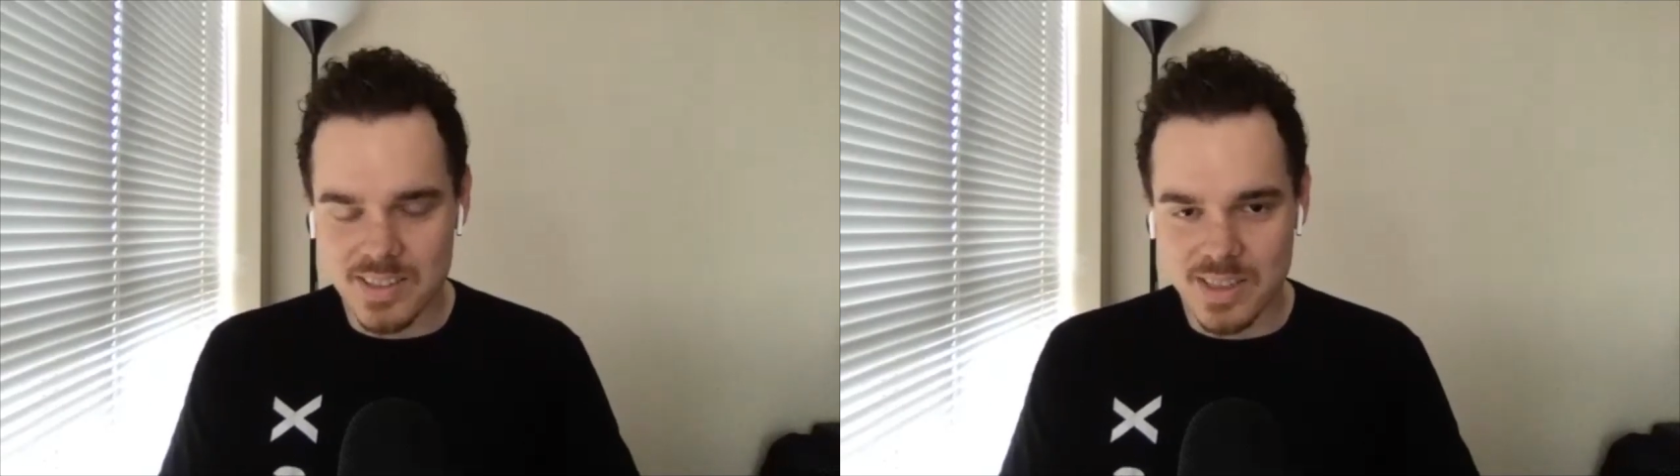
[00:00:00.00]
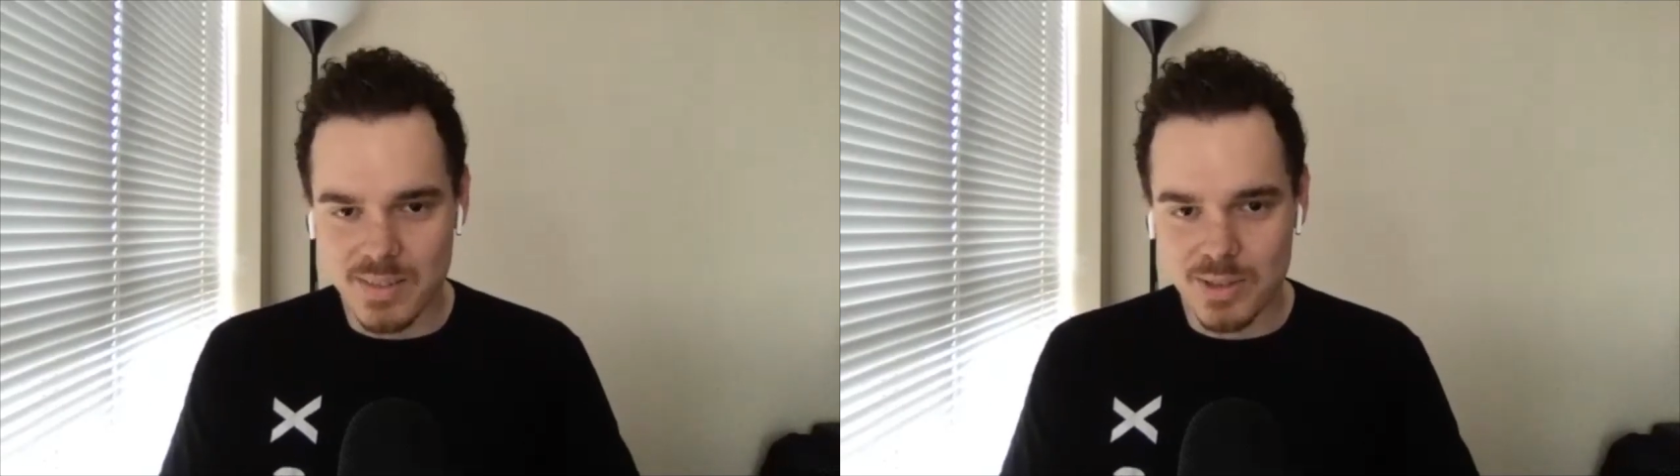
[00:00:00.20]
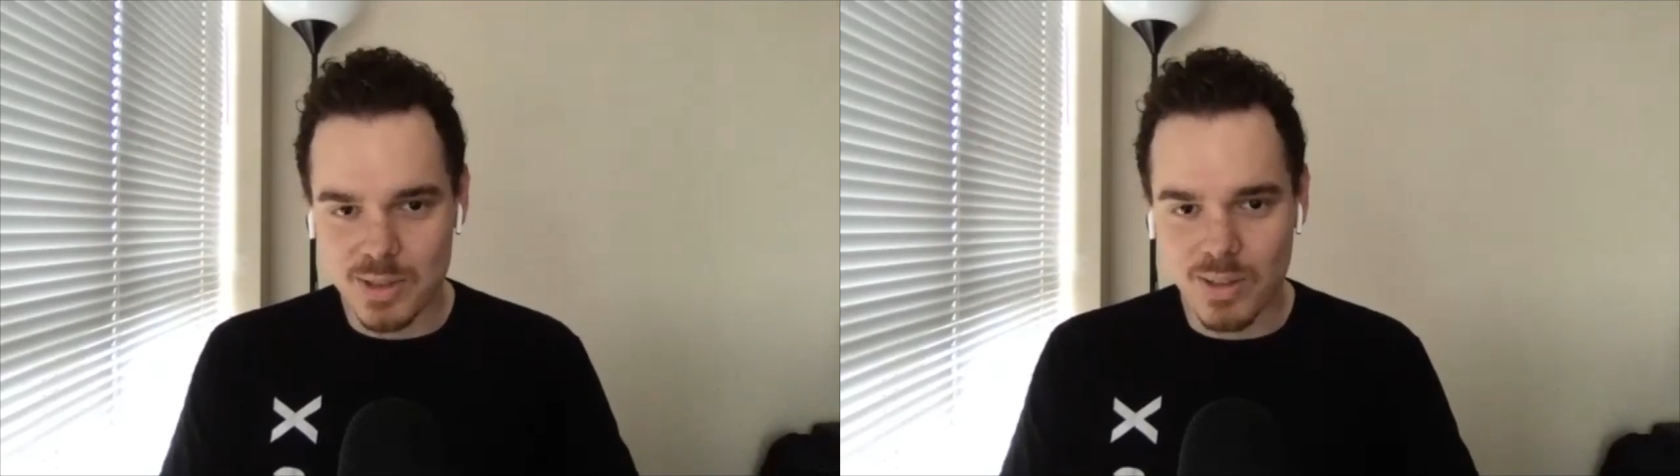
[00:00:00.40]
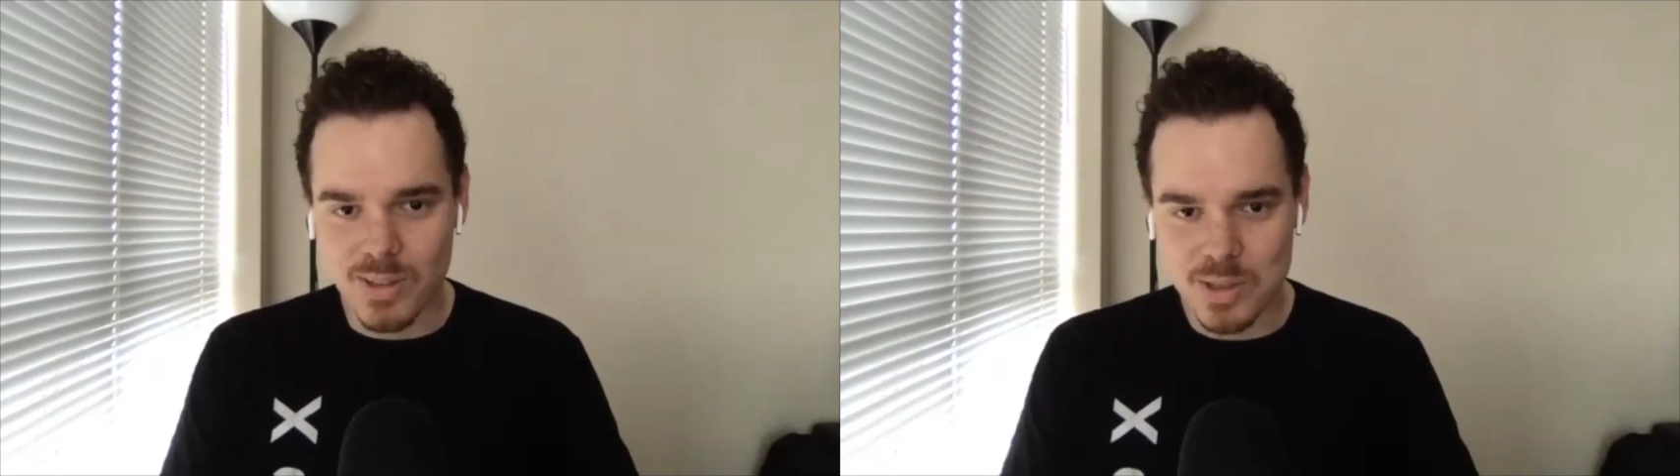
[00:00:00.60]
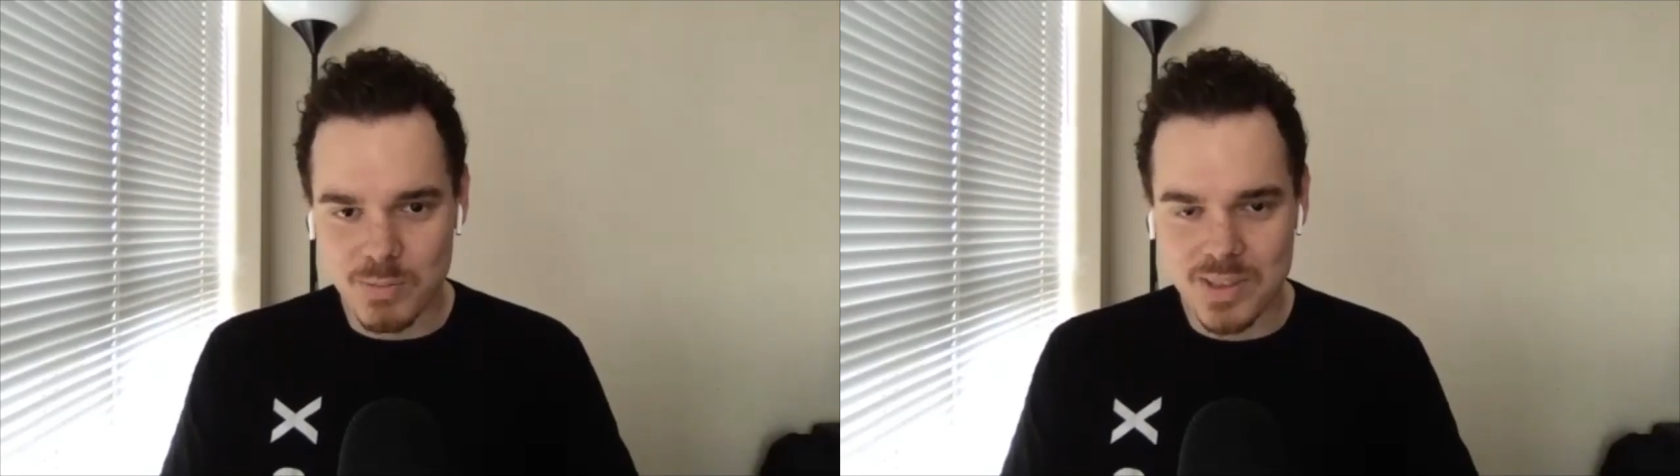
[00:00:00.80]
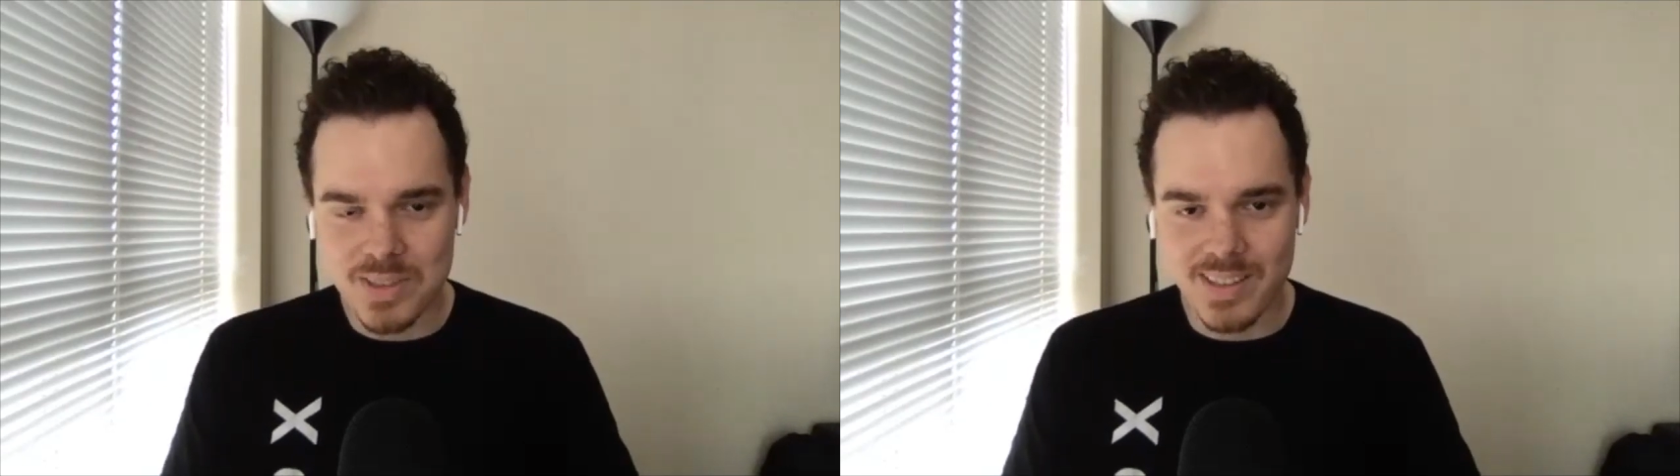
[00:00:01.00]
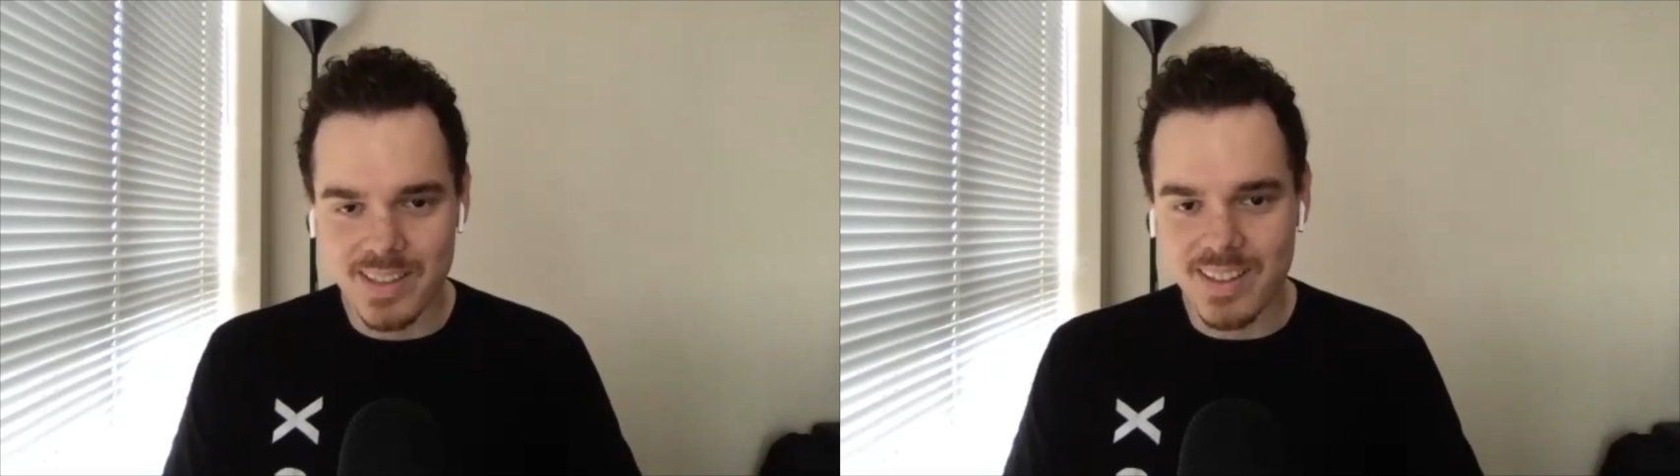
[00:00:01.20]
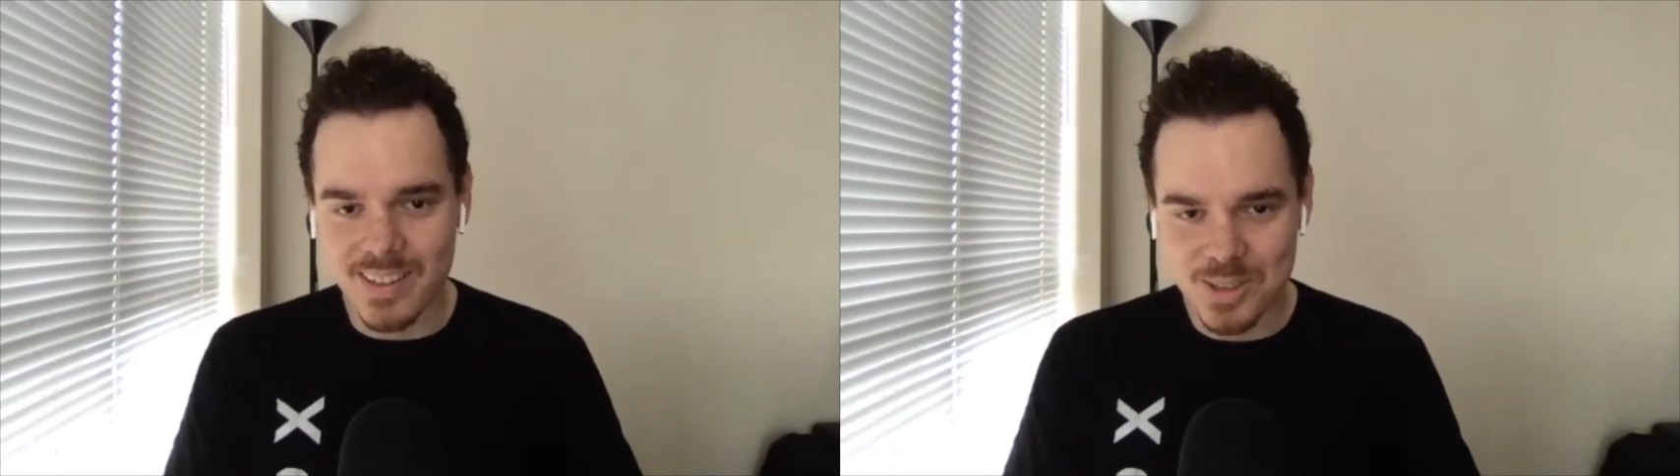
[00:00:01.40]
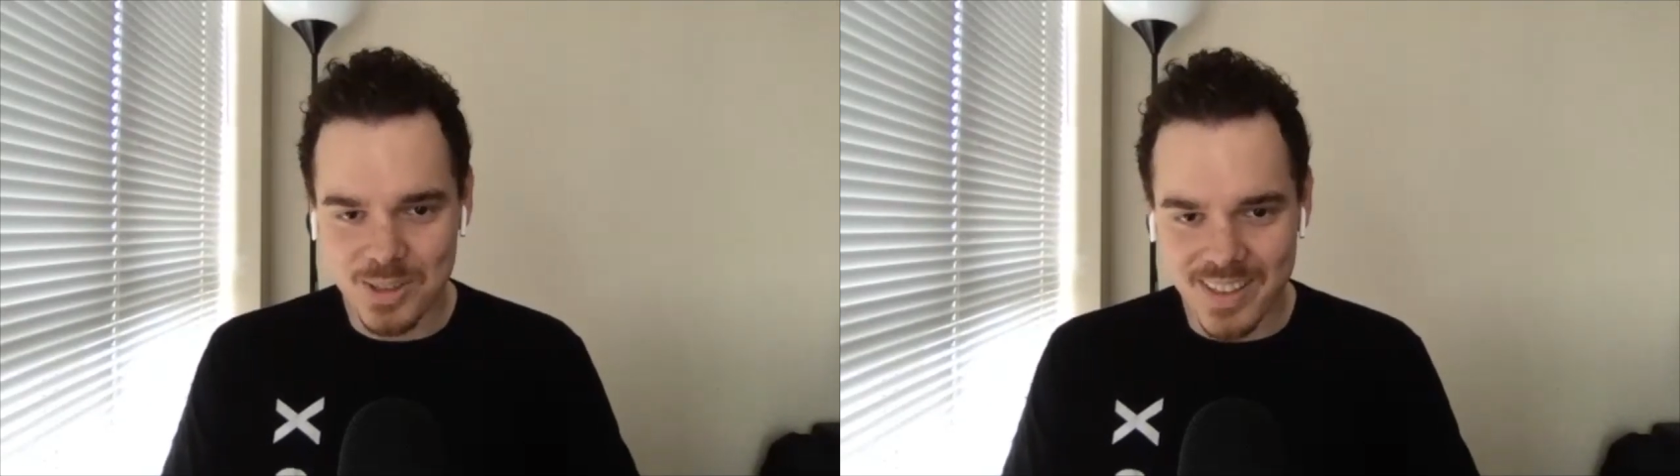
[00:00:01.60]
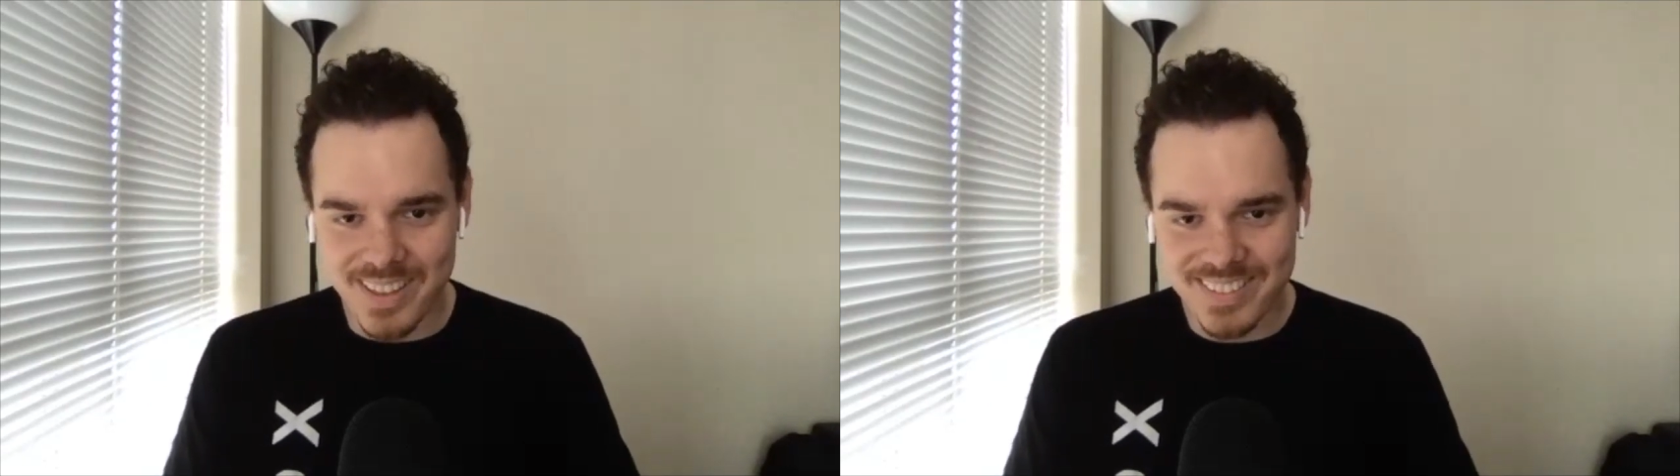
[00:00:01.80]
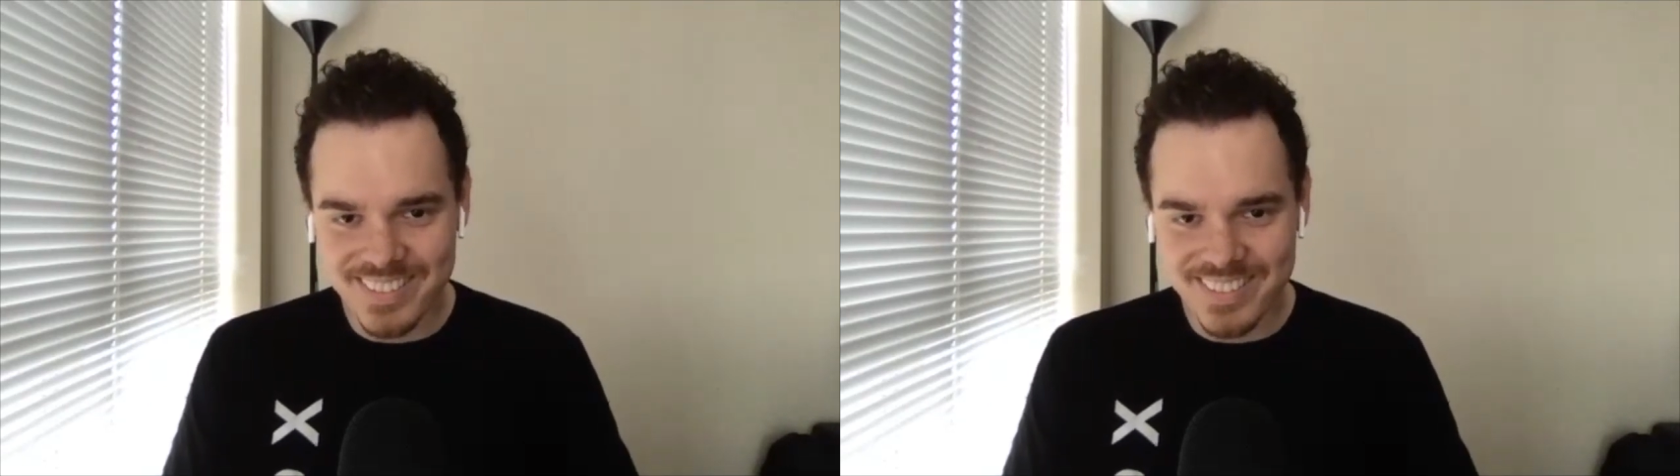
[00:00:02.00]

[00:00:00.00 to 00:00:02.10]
Xavier's College, and we studied arts together.